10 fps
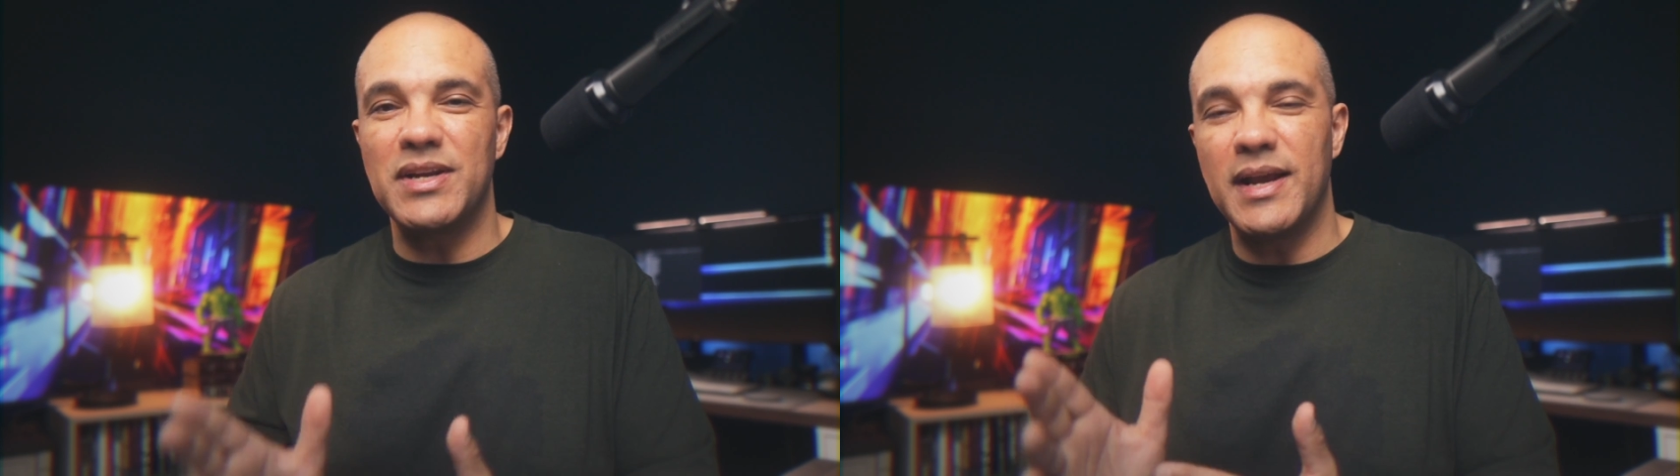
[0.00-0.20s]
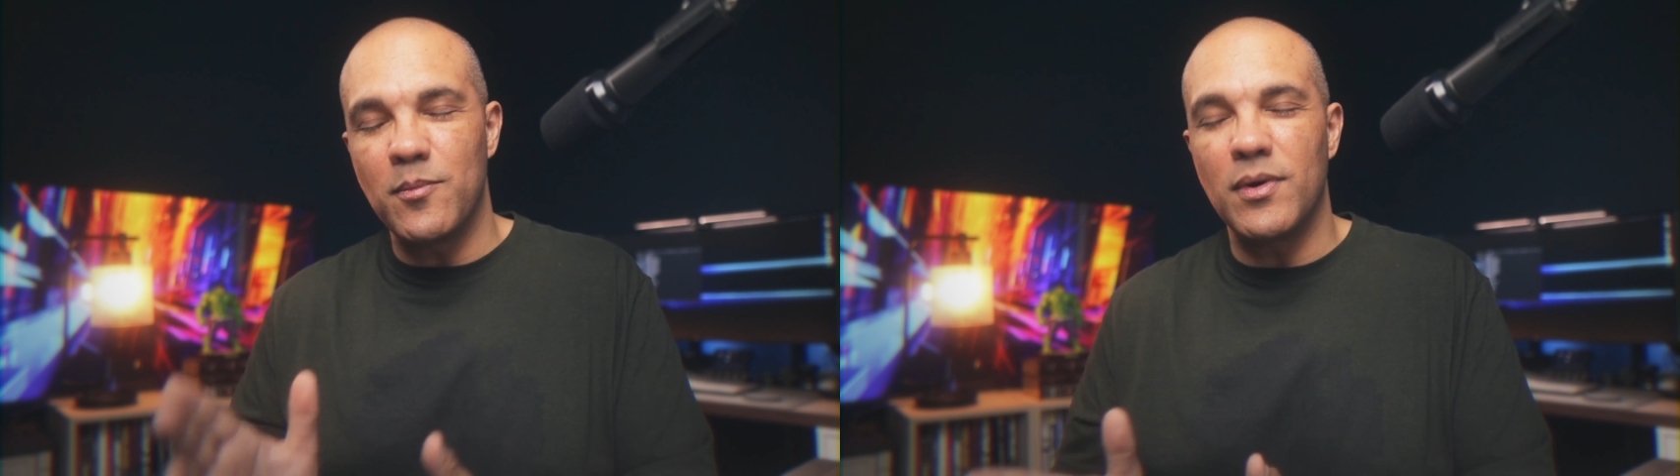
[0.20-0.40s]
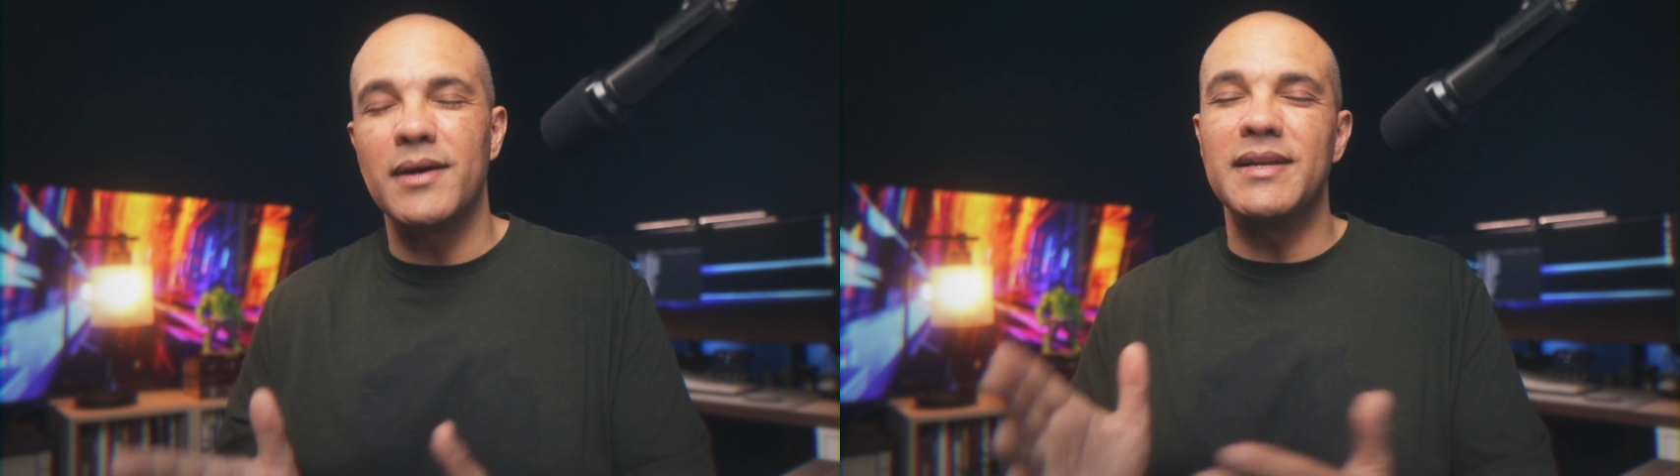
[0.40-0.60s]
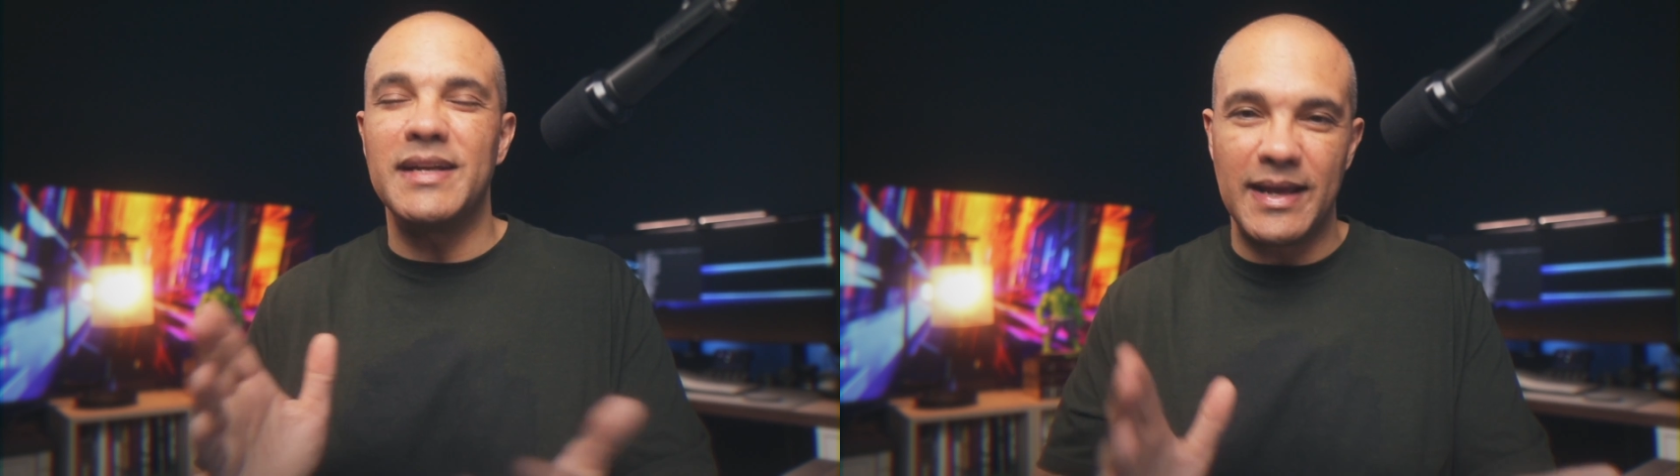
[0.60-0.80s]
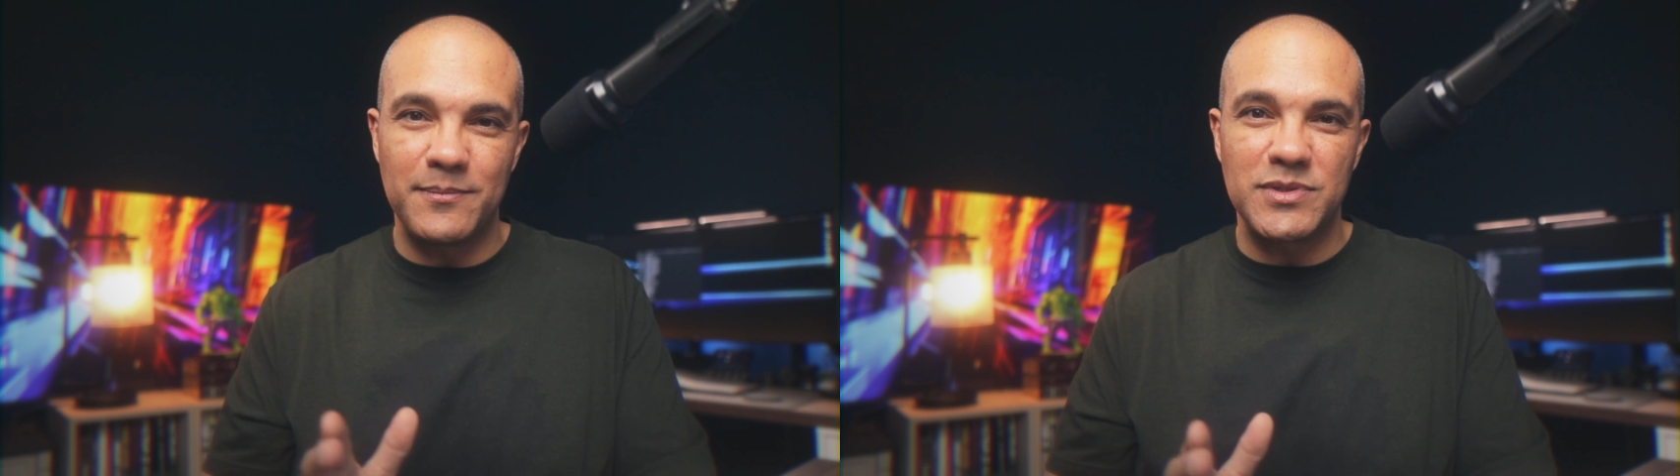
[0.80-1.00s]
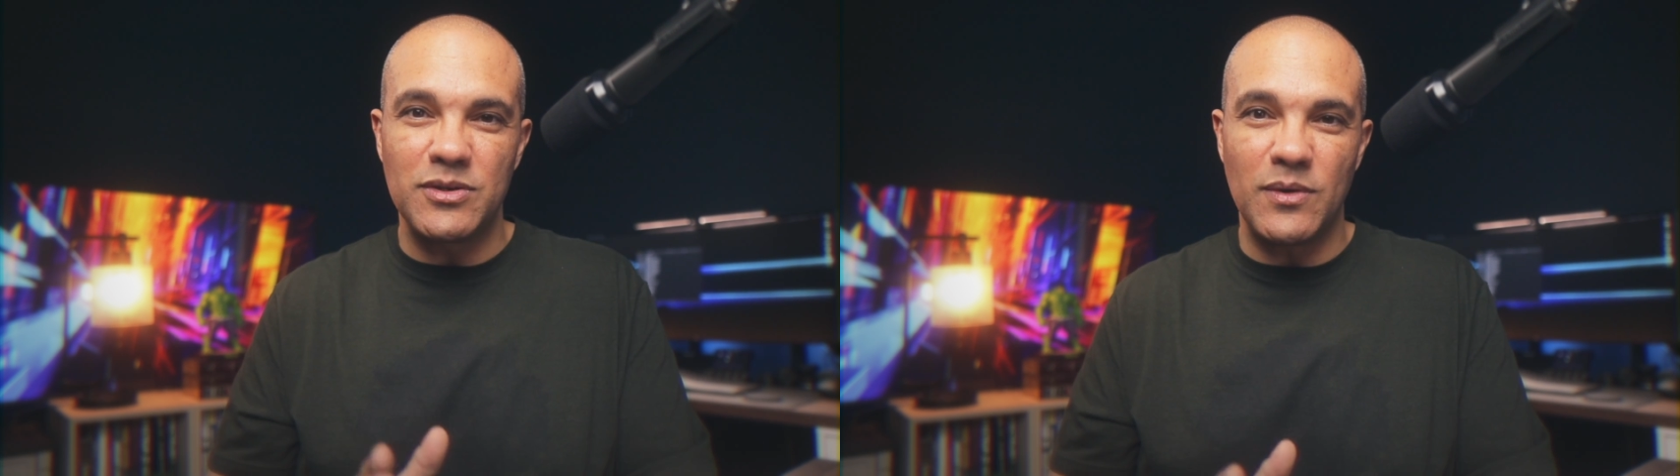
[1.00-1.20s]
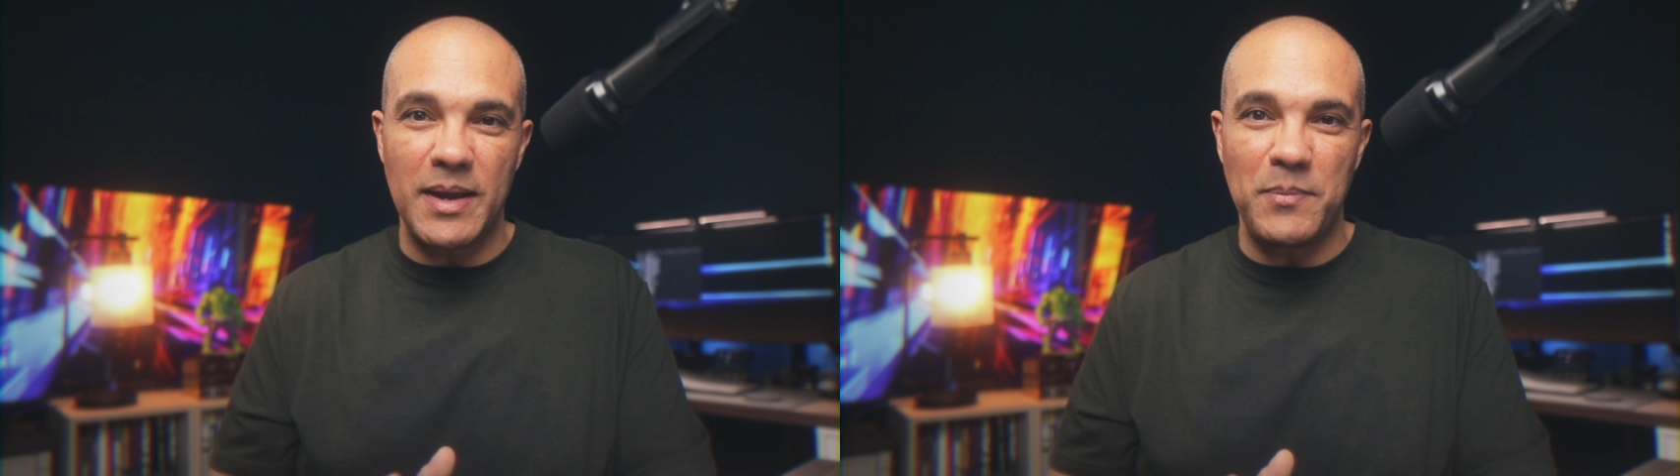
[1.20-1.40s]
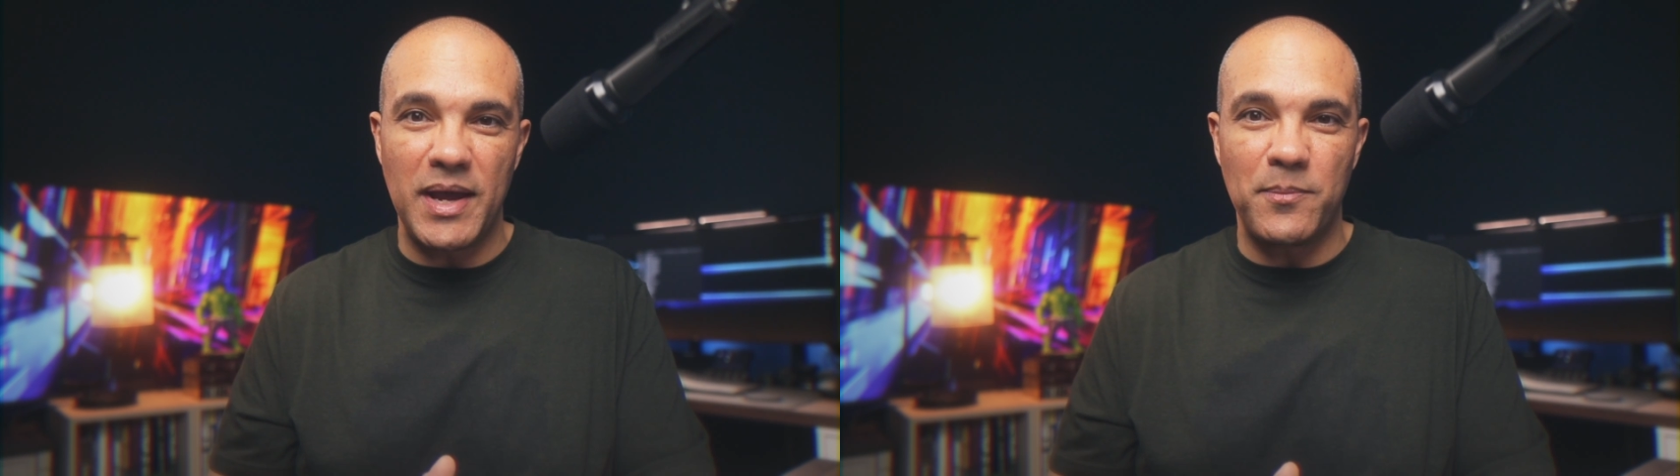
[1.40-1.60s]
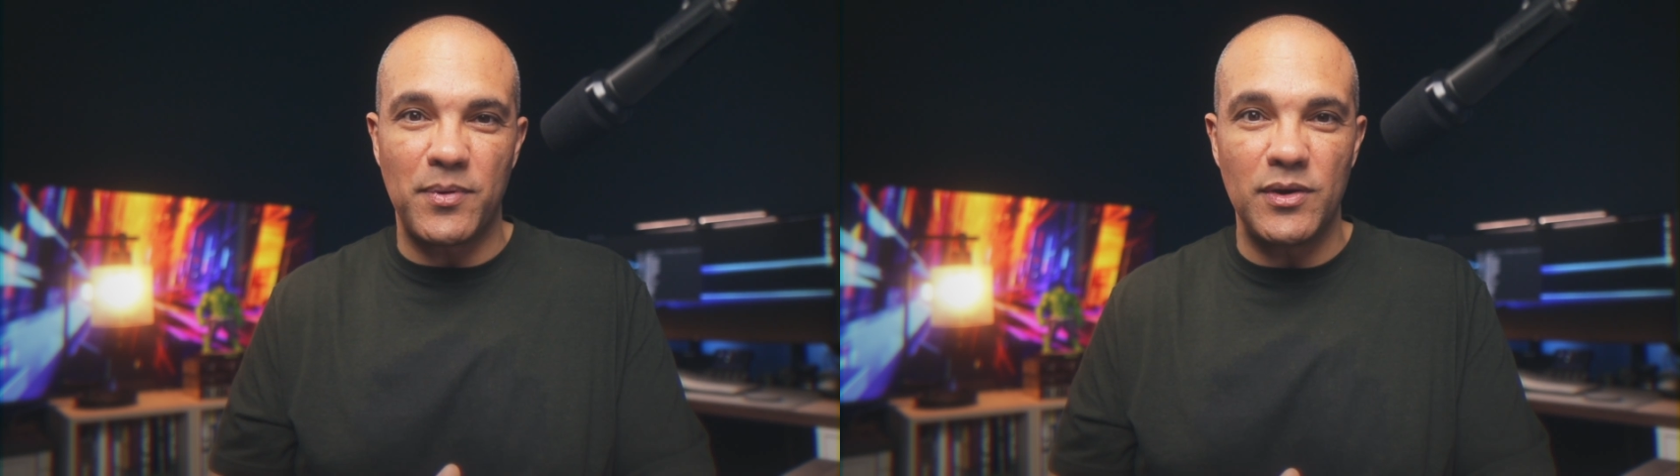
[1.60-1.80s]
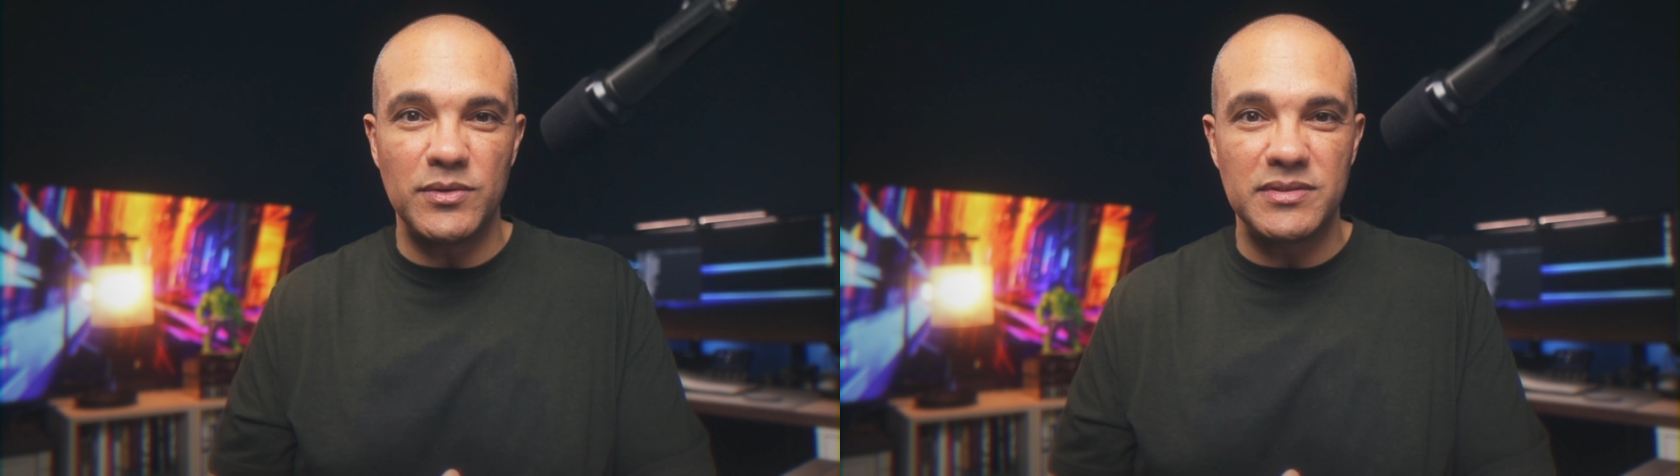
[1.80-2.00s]
M1 and M2 iPad
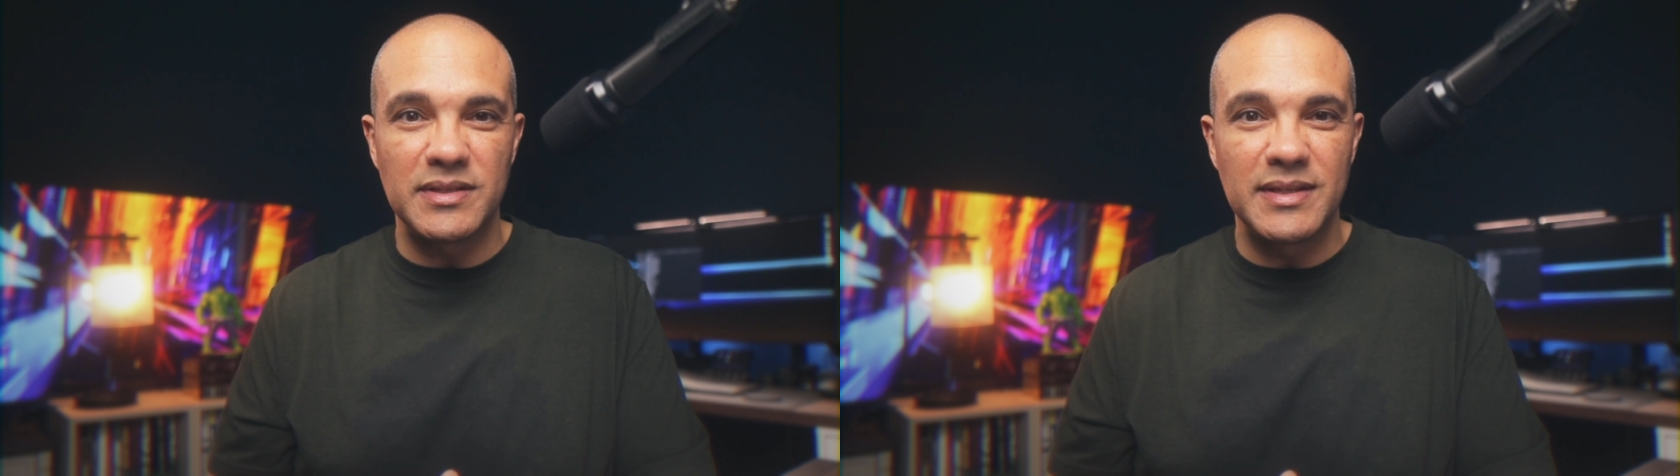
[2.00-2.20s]
Pros,